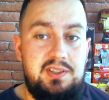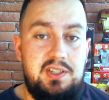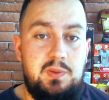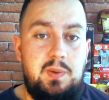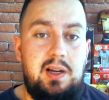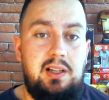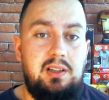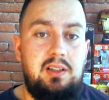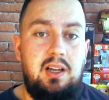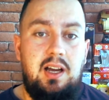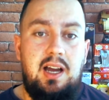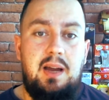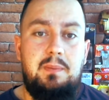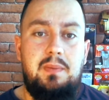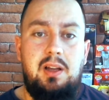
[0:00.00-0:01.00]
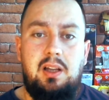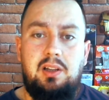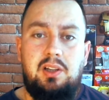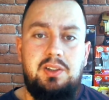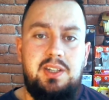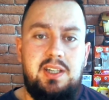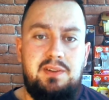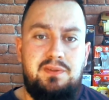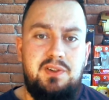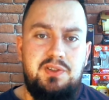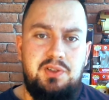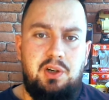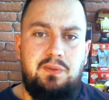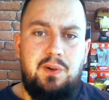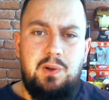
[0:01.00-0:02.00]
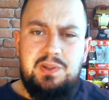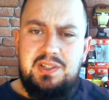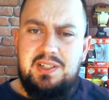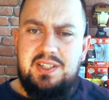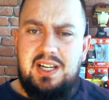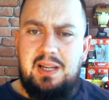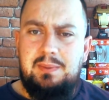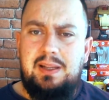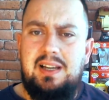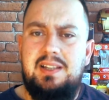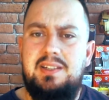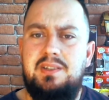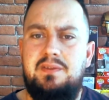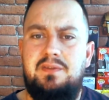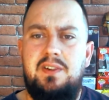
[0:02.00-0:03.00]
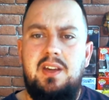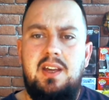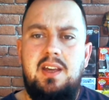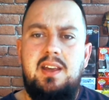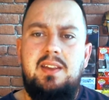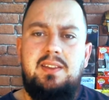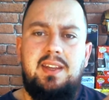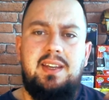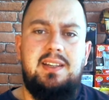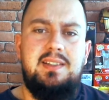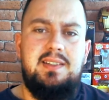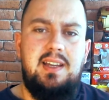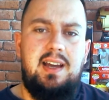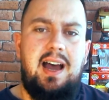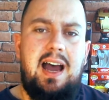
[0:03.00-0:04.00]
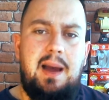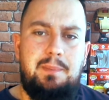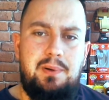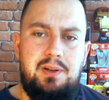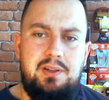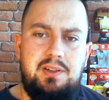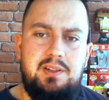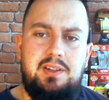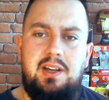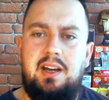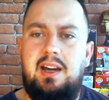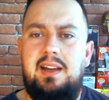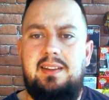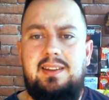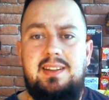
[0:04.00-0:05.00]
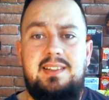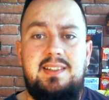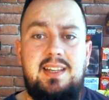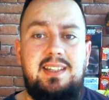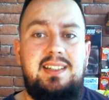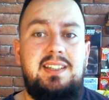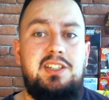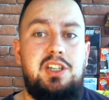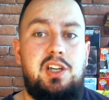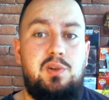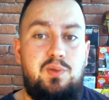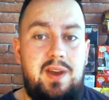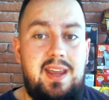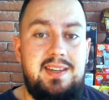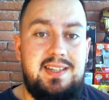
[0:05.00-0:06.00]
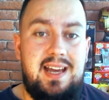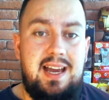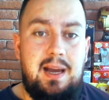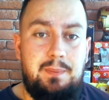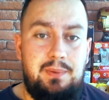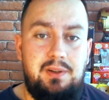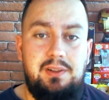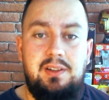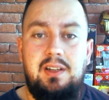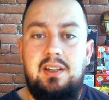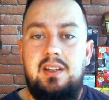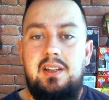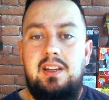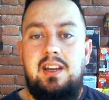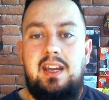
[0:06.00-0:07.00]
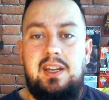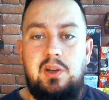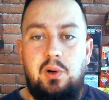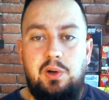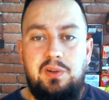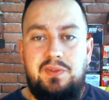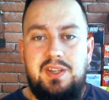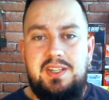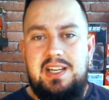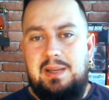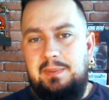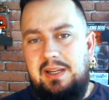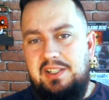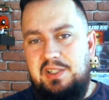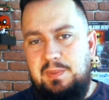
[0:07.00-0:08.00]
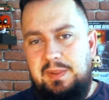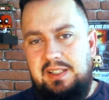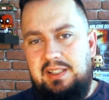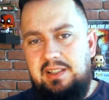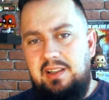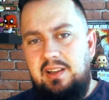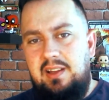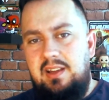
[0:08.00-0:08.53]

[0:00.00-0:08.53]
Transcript: as well, along the different sort of alternate timelines of things that happened, things that he needs to create to happen in order for the timeline to be